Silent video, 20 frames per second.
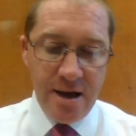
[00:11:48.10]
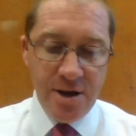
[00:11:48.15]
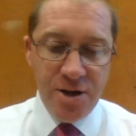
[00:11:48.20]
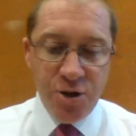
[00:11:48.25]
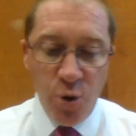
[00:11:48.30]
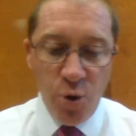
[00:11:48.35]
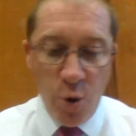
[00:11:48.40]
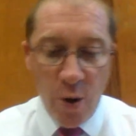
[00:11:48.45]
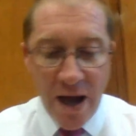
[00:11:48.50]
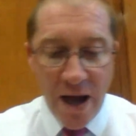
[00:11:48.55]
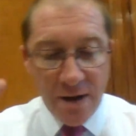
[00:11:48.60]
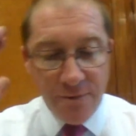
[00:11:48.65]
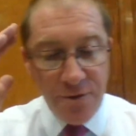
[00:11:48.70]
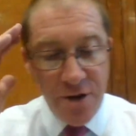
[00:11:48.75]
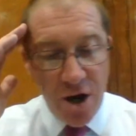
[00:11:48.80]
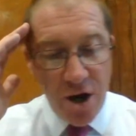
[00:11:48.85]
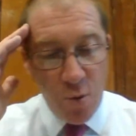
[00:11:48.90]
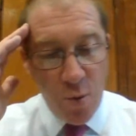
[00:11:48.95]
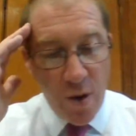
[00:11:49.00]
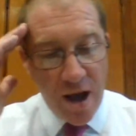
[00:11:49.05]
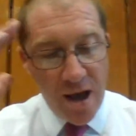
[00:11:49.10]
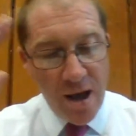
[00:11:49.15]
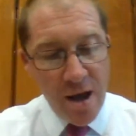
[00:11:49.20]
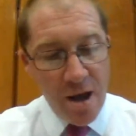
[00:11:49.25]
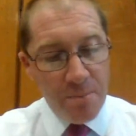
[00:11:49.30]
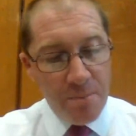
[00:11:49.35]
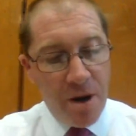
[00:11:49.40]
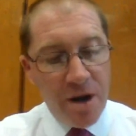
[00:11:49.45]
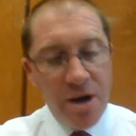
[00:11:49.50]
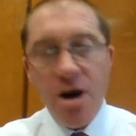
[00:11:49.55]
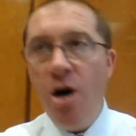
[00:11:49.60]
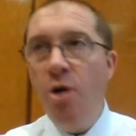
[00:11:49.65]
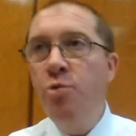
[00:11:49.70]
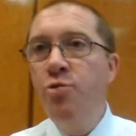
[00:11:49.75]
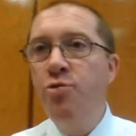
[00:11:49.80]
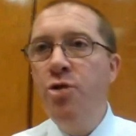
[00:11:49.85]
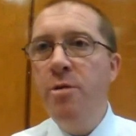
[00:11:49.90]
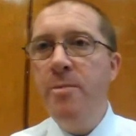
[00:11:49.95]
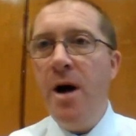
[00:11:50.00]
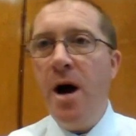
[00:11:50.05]
A thought out of nowhere, my
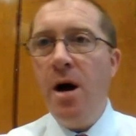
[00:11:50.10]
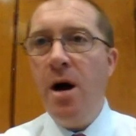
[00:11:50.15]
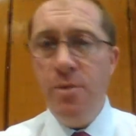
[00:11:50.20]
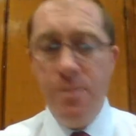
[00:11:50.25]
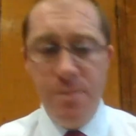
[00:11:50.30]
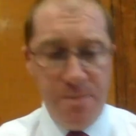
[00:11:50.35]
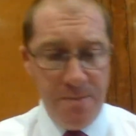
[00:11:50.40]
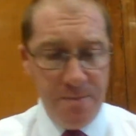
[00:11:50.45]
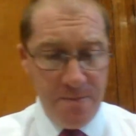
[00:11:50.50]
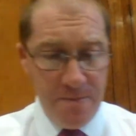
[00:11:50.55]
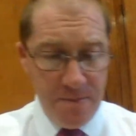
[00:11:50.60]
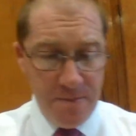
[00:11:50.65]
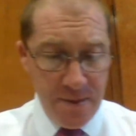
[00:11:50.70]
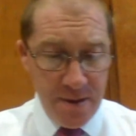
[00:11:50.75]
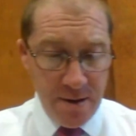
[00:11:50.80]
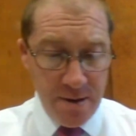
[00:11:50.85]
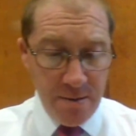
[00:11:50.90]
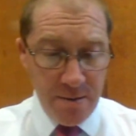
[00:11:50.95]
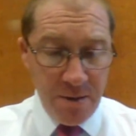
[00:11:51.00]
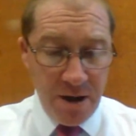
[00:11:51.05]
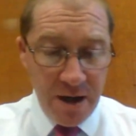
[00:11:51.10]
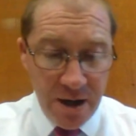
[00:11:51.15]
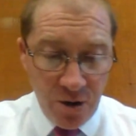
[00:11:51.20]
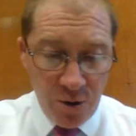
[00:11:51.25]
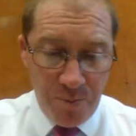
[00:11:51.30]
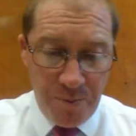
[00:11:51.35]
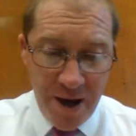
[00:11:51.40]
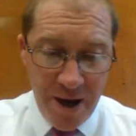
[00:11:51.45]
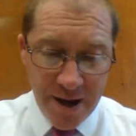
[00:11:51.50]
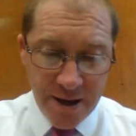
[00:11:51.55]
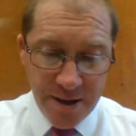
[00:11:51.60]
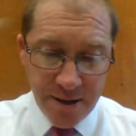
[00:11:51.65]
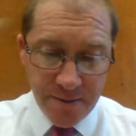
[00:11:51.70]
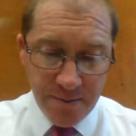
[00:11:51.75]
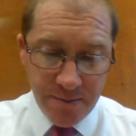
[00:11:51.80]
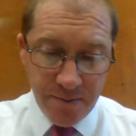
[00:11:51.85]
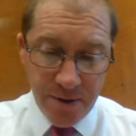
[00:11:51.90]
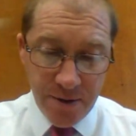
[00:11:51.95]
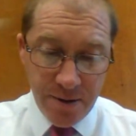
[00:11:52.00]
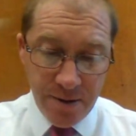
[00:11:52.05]
old room at home, my little bed.
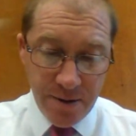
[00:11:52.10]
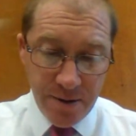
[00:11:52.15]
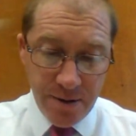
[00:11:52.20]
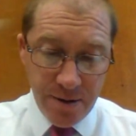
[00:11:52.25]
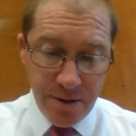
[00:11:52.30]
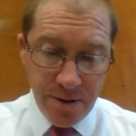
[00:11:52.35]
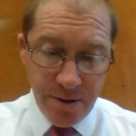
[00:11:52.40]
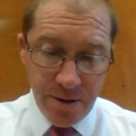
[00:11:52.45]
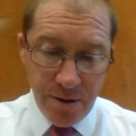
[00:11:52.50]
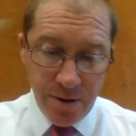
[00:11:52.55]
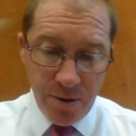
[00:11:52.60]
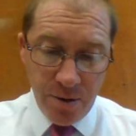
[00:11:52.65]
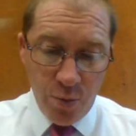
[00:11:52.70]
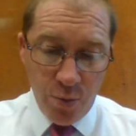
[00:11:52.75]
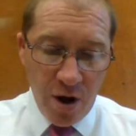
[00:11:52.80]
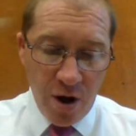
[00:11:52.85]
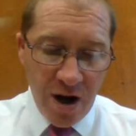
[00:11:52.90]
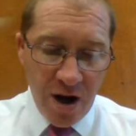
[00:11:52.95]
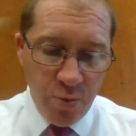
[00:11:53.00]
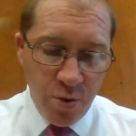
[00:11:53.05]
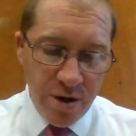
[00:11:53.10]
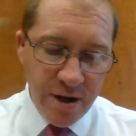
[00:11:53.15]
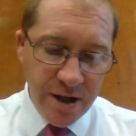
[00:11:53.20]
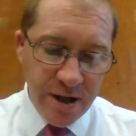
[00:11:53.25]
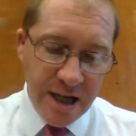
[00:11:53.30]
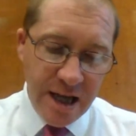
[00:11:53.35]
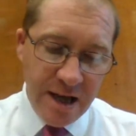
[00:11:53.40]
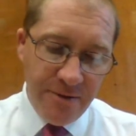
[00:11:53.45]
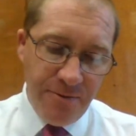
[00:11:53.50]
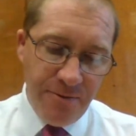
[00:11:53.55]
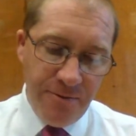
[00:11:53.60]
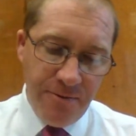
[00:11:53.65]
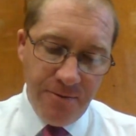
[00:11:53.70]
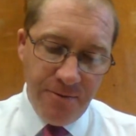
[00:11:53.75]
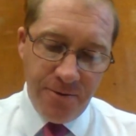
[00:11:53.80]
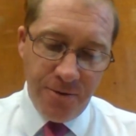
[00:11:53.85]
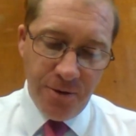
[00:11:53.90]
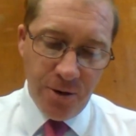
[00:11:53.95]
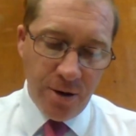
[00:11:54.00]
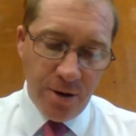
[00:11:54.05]
What I wouldn't give
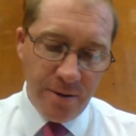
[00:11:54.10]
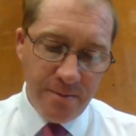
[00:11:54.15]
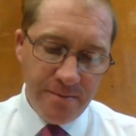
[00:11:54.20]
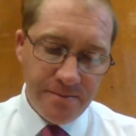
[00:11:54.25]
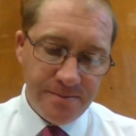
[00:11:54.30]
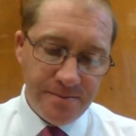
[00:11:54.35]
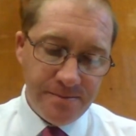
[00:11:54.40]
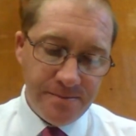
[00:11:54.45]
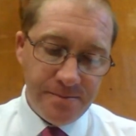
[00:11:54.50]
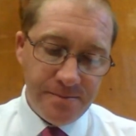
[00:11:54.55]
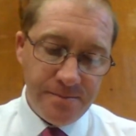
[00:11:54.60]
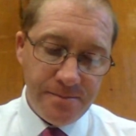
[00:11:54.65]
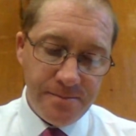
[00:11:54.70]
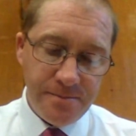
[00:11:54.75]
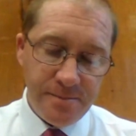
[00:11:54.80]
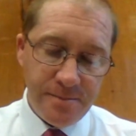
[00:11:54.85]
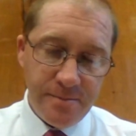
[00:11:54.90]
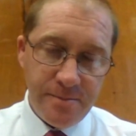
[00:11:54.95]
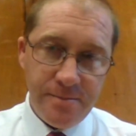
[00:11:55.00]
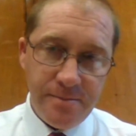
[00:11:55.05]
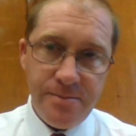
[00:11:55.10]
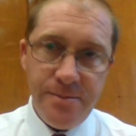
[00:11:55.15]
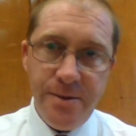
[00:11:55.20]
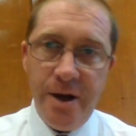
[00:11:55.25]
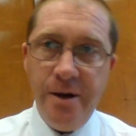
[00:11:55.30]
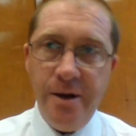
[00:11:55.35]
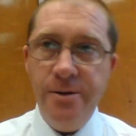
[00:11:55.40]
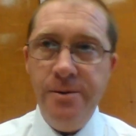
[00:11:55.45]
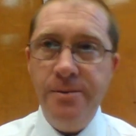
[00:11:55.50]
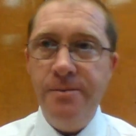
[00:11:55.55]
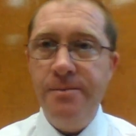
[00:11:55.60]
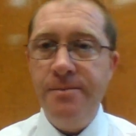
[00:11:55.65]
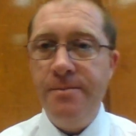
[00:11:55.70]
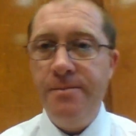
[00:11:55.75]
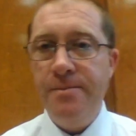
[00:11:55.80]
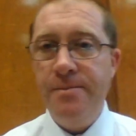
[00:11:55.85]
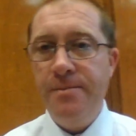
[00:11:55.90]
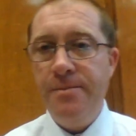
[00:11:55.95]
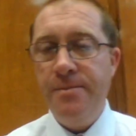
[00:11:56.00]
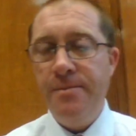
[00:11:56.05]
for. No,
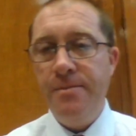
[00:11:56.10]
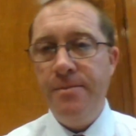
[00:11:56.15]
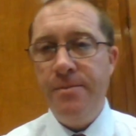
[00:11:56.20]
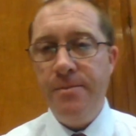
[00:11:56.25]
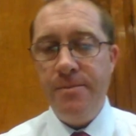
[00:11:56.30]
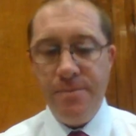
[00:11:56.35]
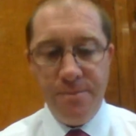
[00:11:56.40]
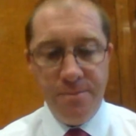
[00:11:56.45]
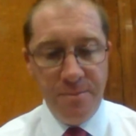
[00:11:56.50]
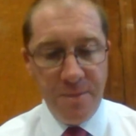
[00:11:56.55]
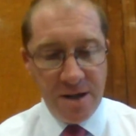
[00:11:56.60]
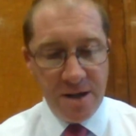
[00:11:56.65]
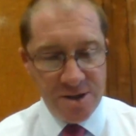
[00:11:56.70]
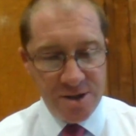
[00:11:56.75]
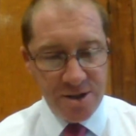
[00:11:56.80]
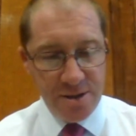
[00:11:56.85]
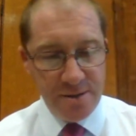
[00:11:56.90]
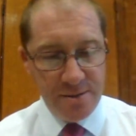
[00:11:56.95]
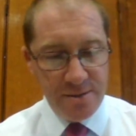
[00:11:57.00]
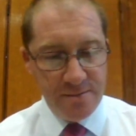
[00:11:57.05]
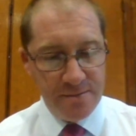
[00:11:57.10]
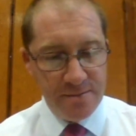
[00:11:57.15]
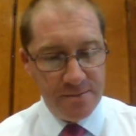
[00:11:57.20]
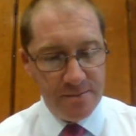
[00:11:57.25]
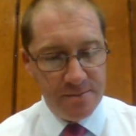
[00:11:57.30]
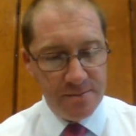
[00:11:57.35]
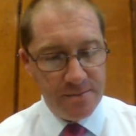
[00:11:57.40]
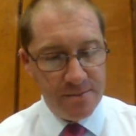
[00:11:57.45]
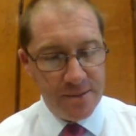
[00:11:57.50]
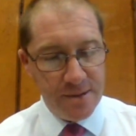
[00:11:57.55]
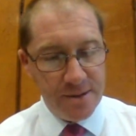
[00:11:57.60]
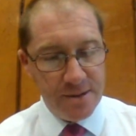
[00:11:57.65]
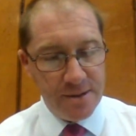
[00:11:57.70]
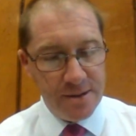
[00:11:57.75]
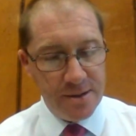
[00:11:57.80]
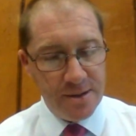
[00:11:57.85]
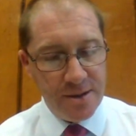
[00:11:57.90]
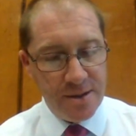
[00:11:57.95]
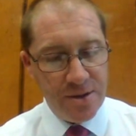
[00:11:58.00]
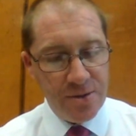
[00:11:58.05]
mustn't.
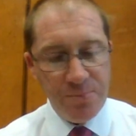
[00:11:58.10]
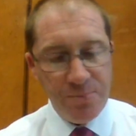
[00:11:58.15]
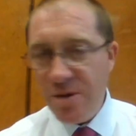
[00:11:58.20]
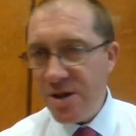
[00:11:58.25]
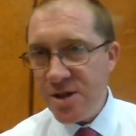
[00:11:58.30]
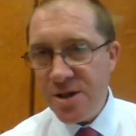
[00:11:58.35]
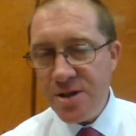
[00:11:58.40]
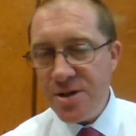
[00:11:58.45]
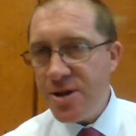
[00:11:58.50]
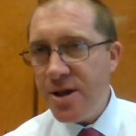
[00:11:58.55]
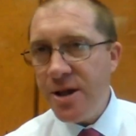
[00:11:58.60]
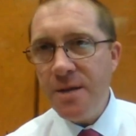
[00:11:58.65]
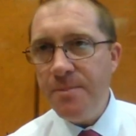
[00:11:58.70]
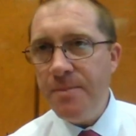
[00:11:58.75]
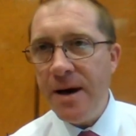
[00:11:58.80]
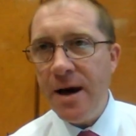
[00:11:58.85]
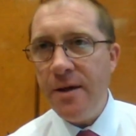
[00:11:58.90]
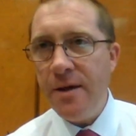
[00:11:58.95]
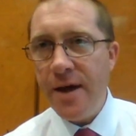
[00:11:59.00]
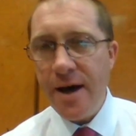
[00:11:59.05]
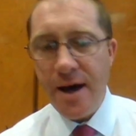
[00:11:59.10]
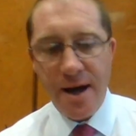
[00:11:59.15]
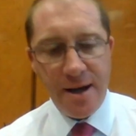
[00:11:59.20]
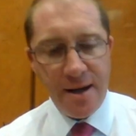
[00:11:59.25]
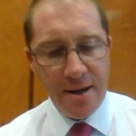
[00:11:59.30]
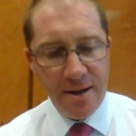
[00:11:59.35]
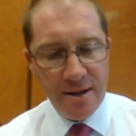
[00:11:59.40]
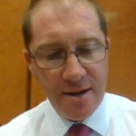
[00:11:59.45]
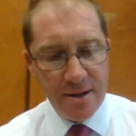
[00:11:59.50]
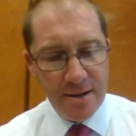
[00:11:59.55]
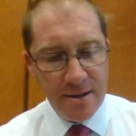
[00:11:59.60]
Mustn't think about that.